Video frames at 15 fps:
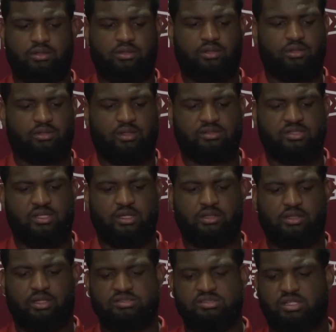that's
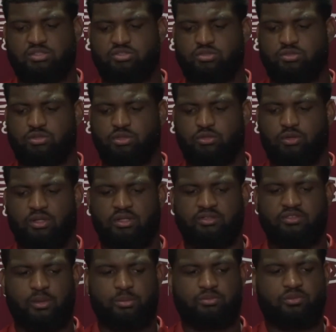not showing a great
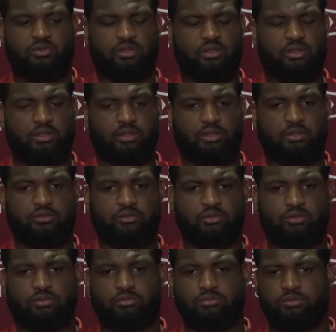example for the young guys. You
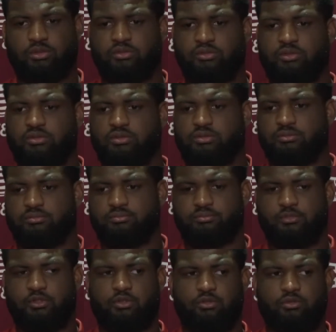know, this is,
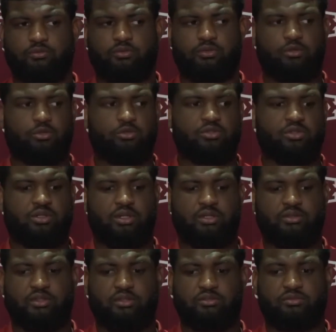you know, for those young guys,
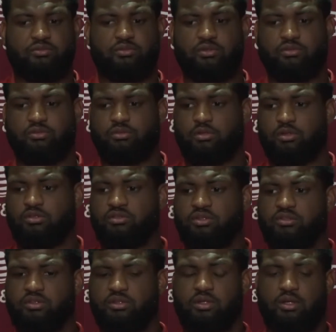that was the first loss they
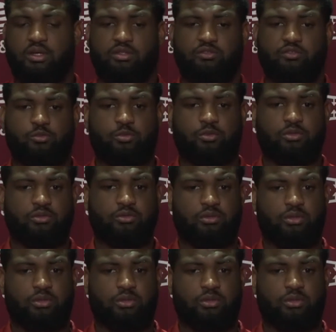took in college football.